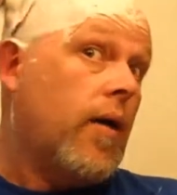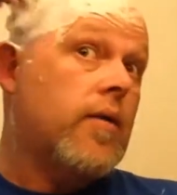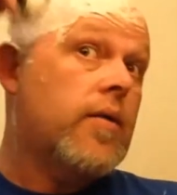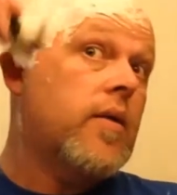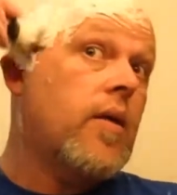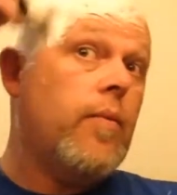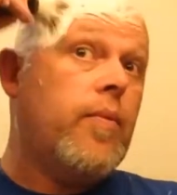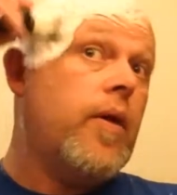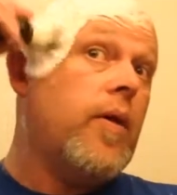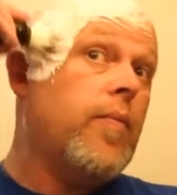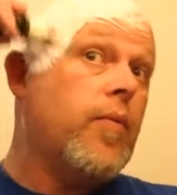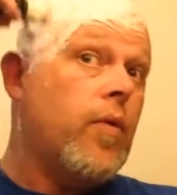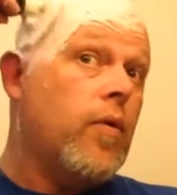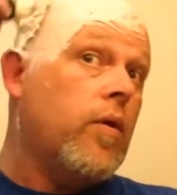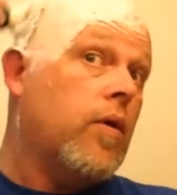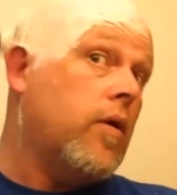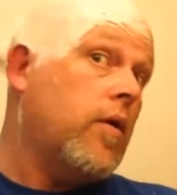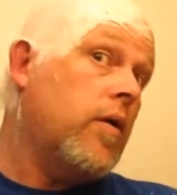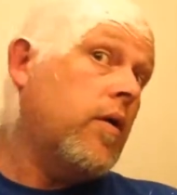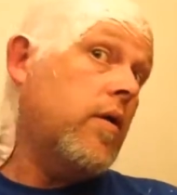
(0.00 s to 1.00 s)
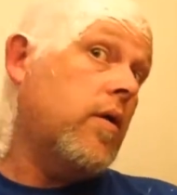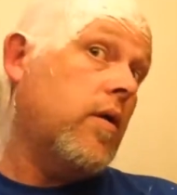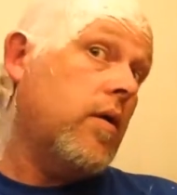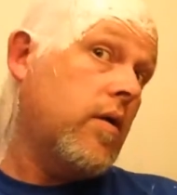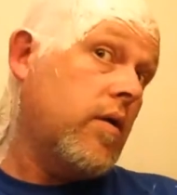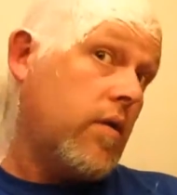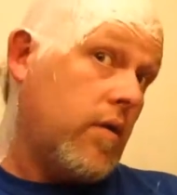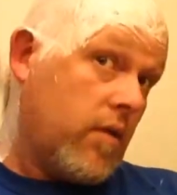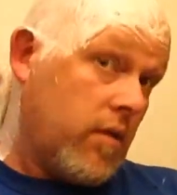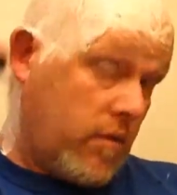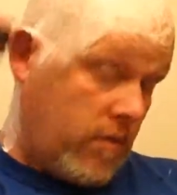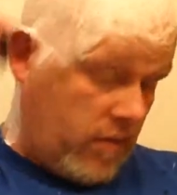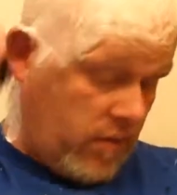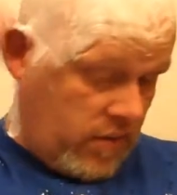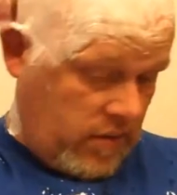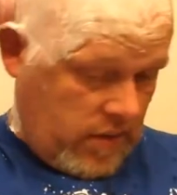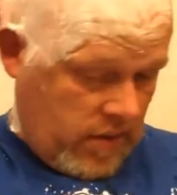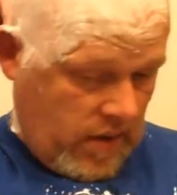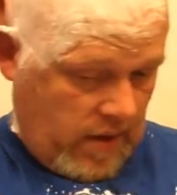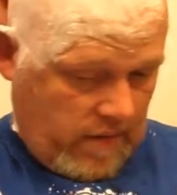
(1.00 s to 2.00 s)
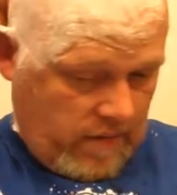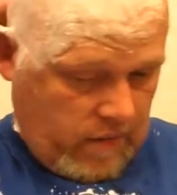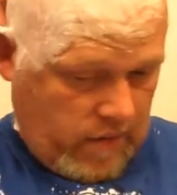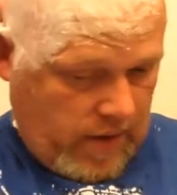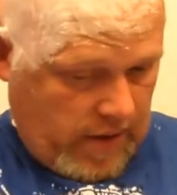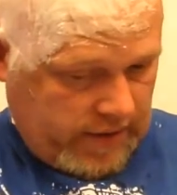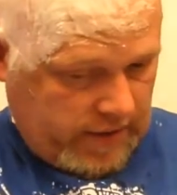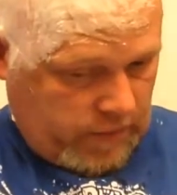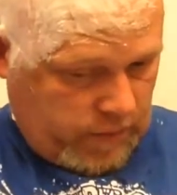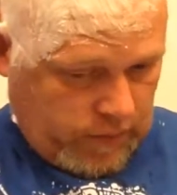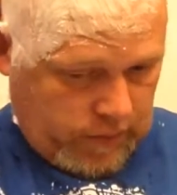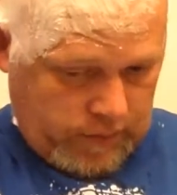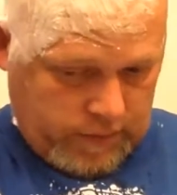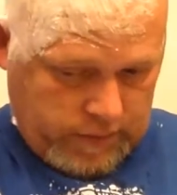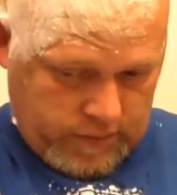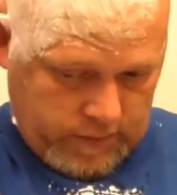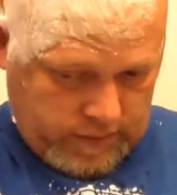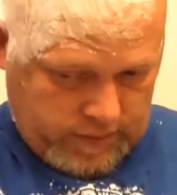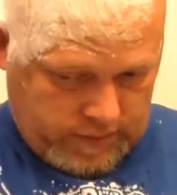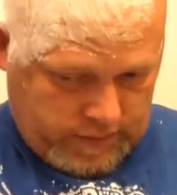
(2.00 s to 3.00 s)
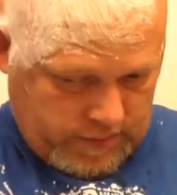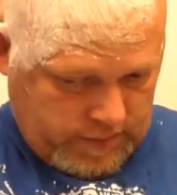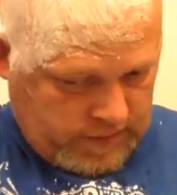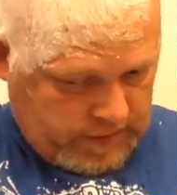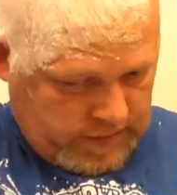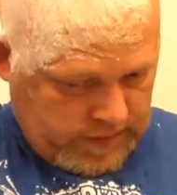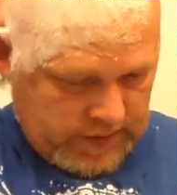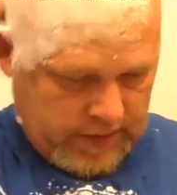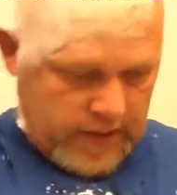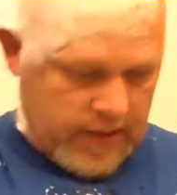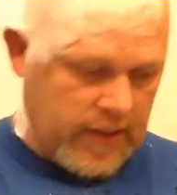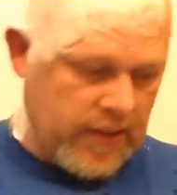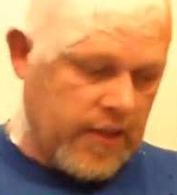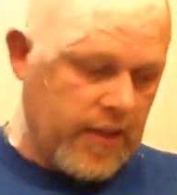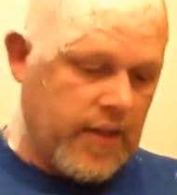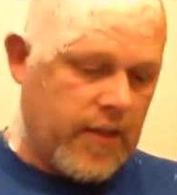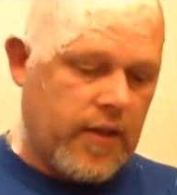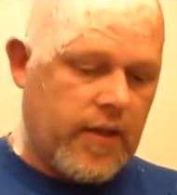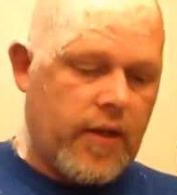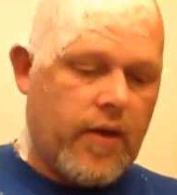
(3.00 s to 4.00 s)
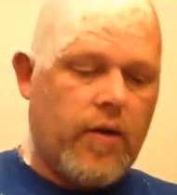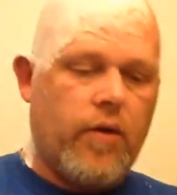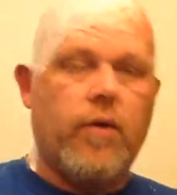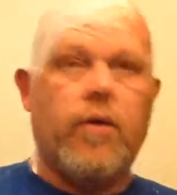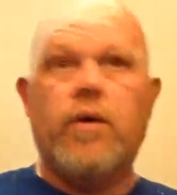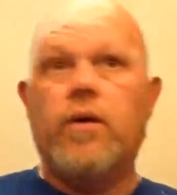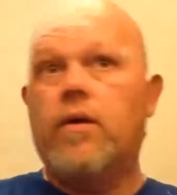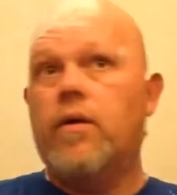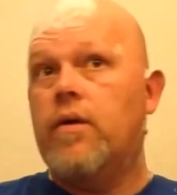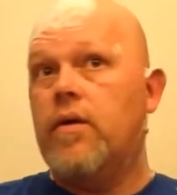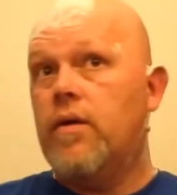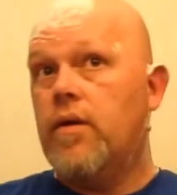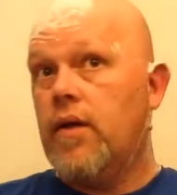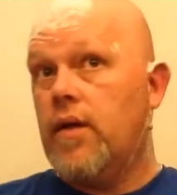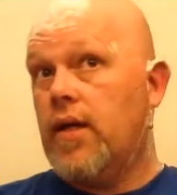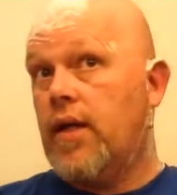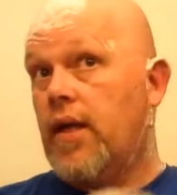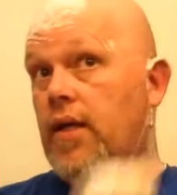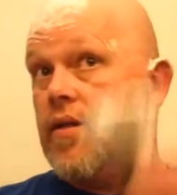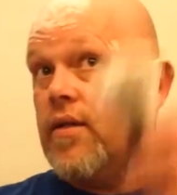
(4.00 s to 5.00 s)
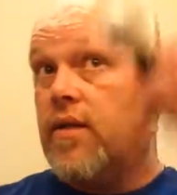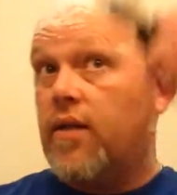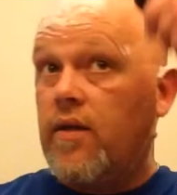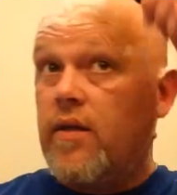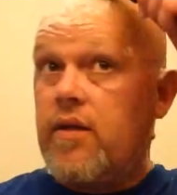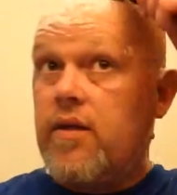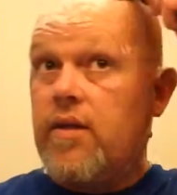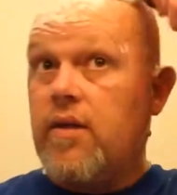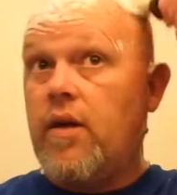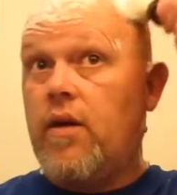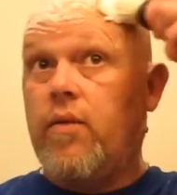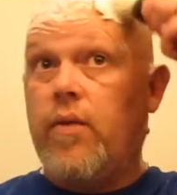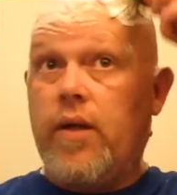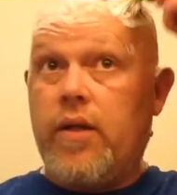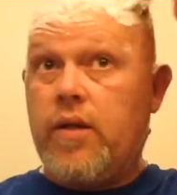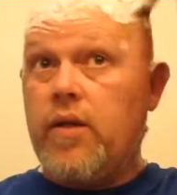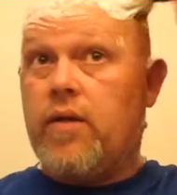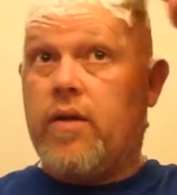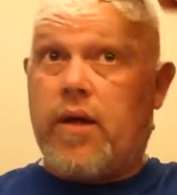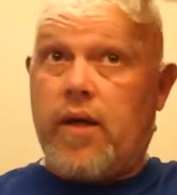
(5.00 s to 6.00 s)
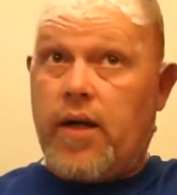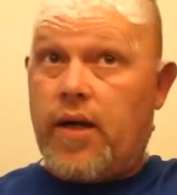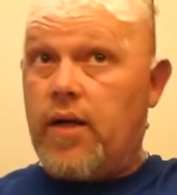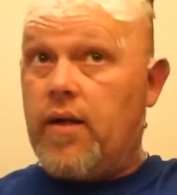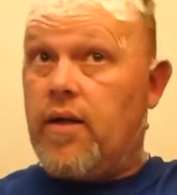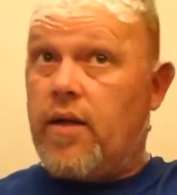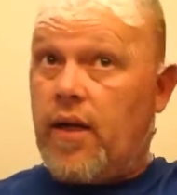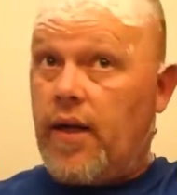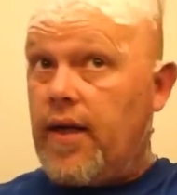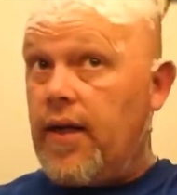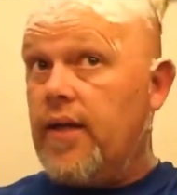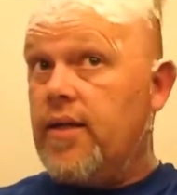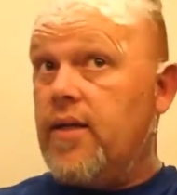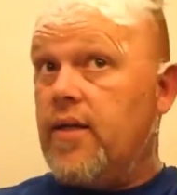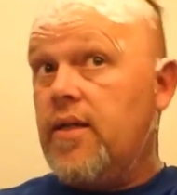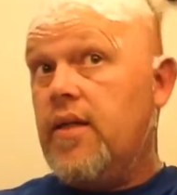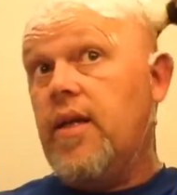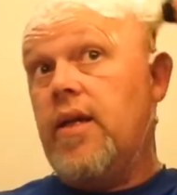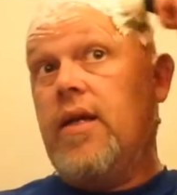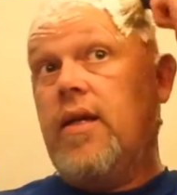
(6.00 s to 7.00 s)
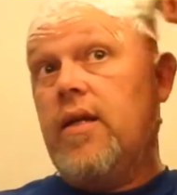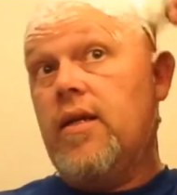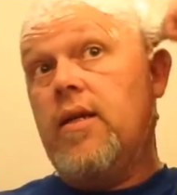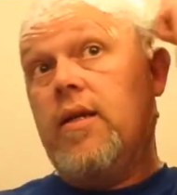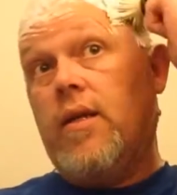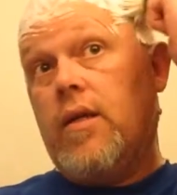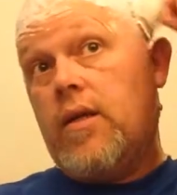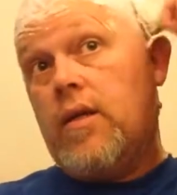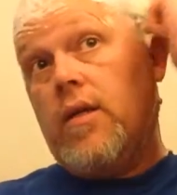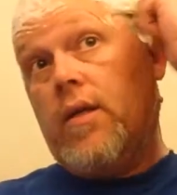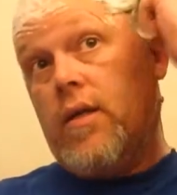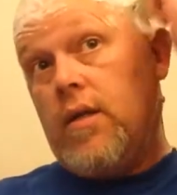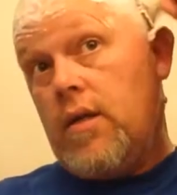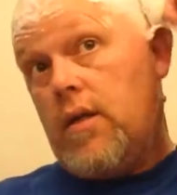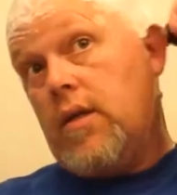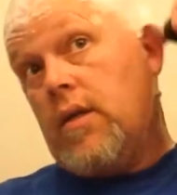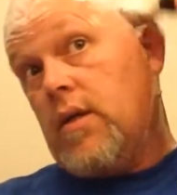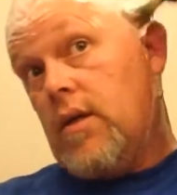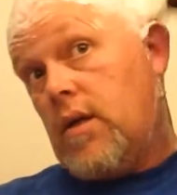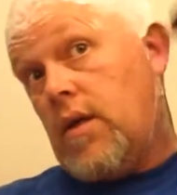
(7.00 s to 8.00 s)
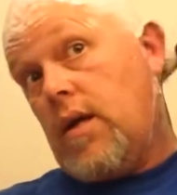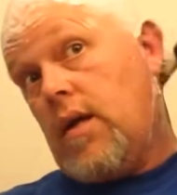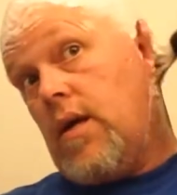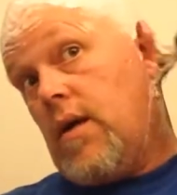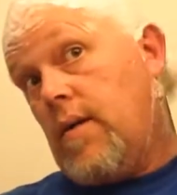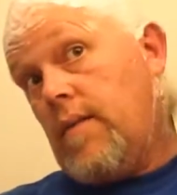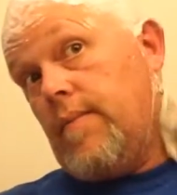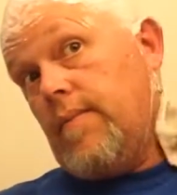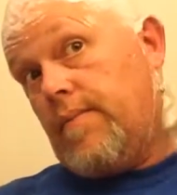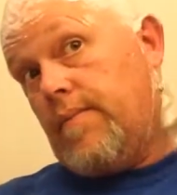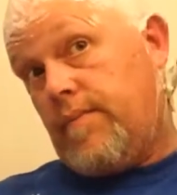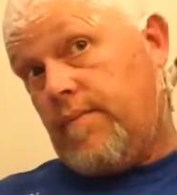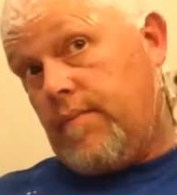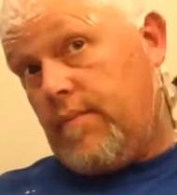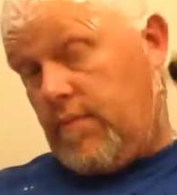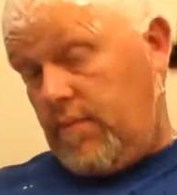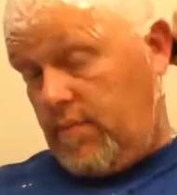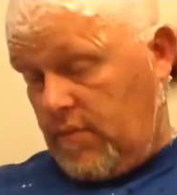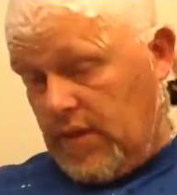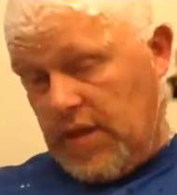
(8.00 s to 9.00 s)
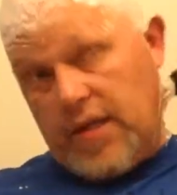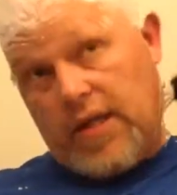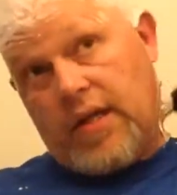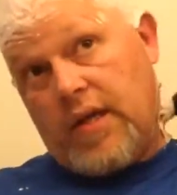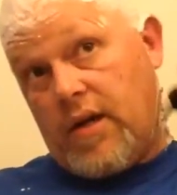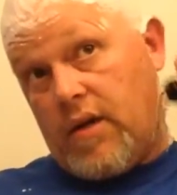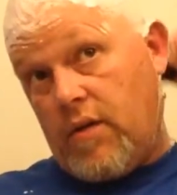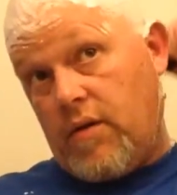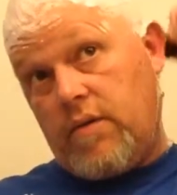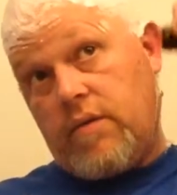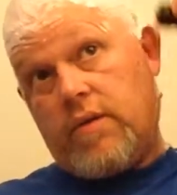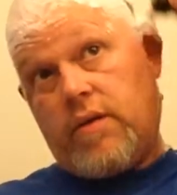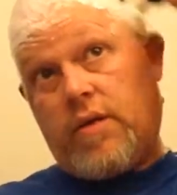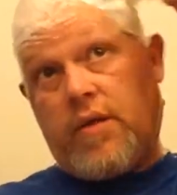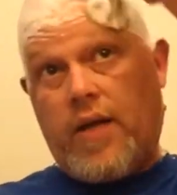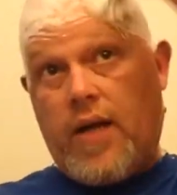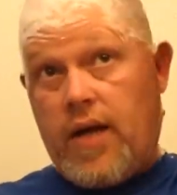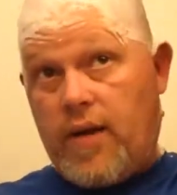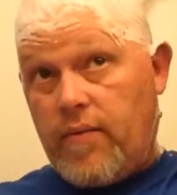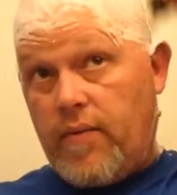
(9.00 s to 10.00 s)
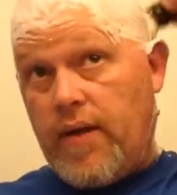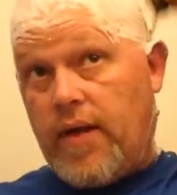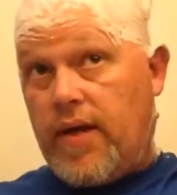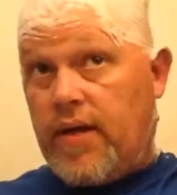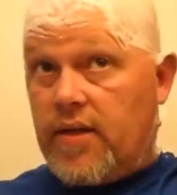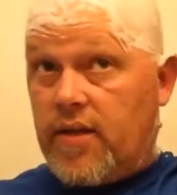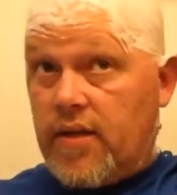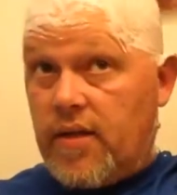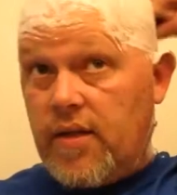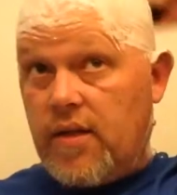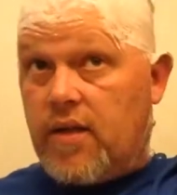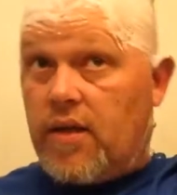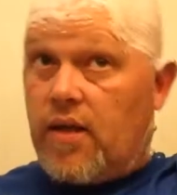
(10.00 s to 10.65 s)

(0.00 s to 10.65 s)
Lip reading: Some people I've watched will go with the grain like I just did, and then go sideways,